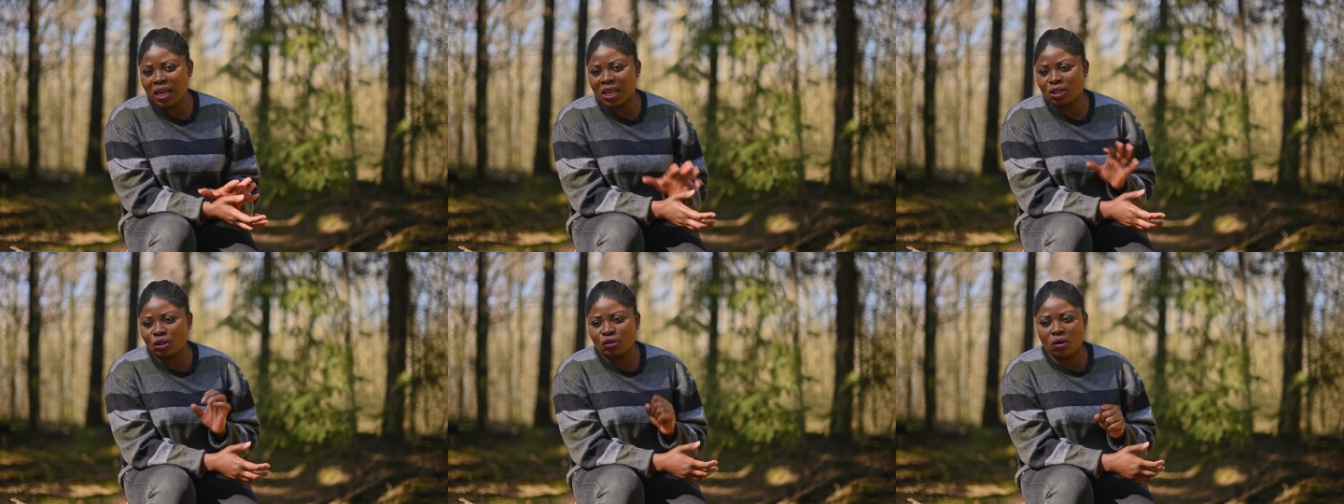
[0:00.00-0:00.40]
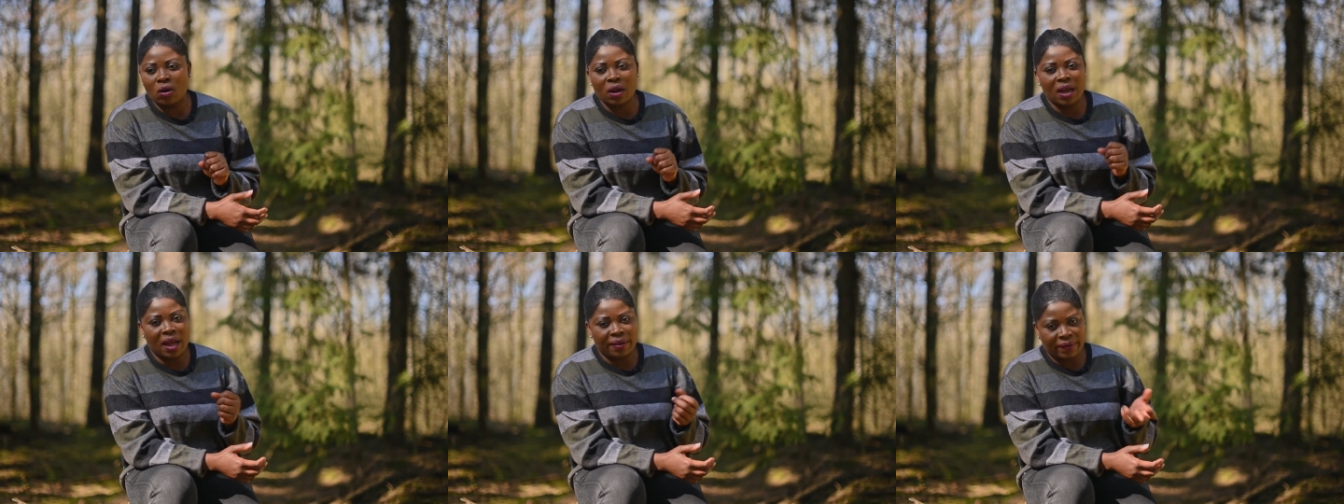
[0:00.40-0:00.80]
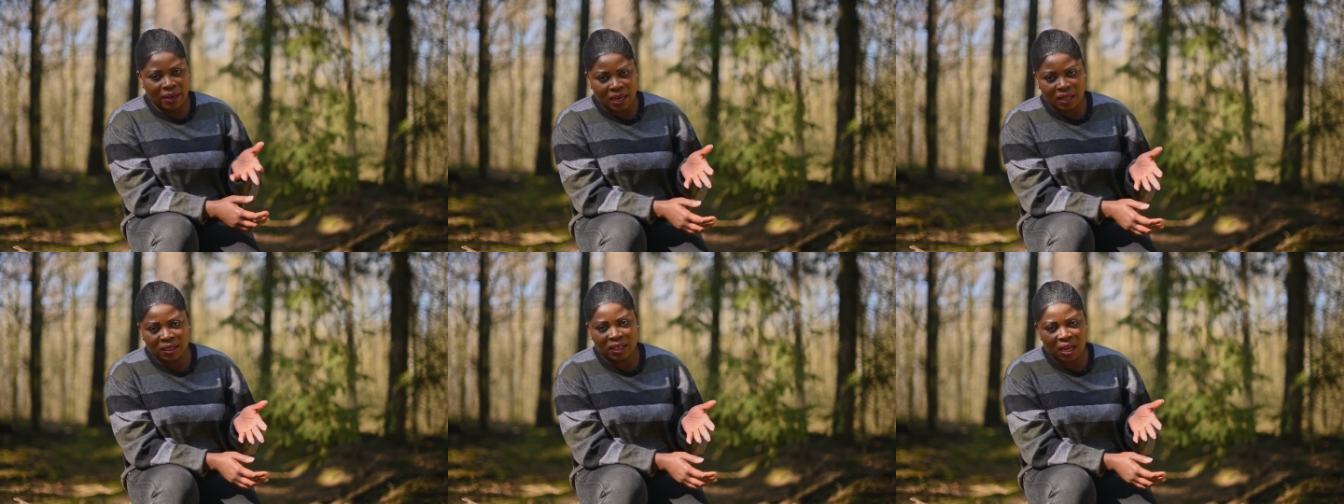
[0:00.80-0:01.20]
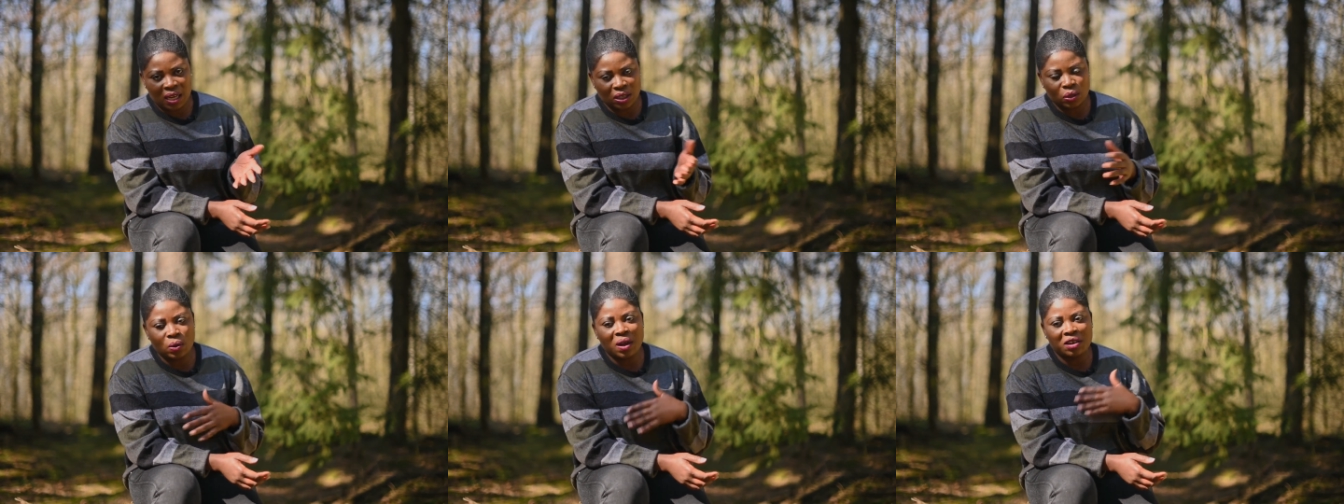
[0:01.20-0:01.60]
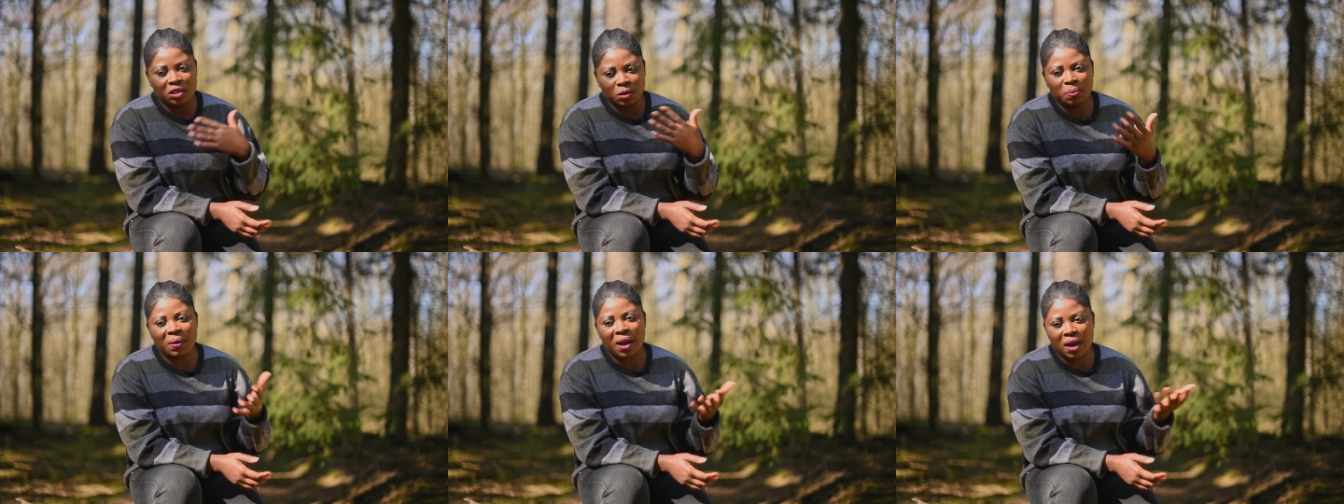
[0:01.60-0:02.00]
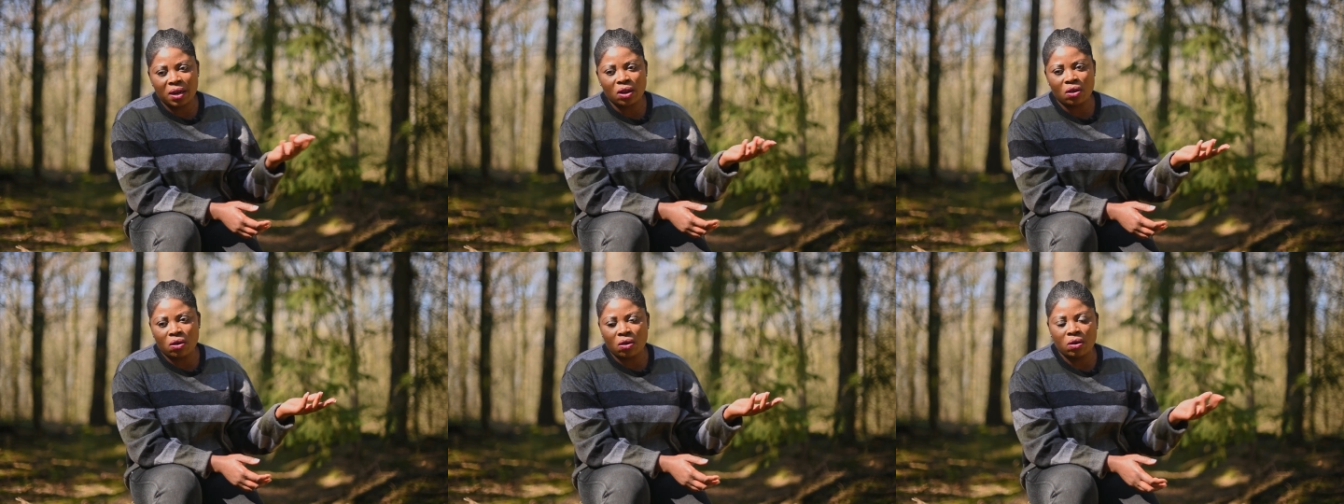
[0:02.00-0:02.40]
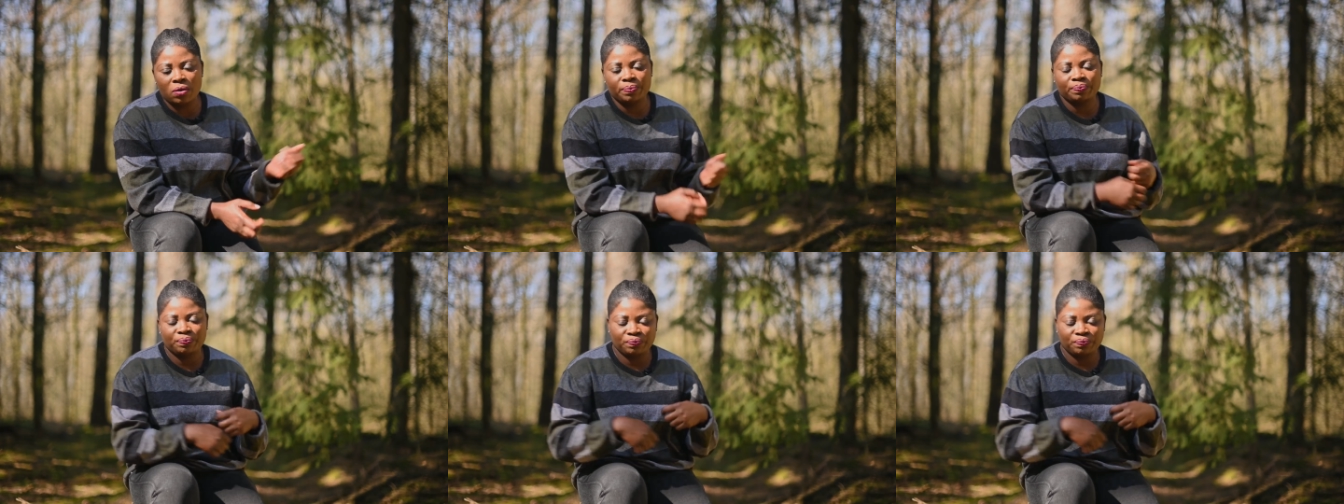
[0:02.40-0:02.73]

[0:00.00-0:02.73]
a strong cover letter to explain your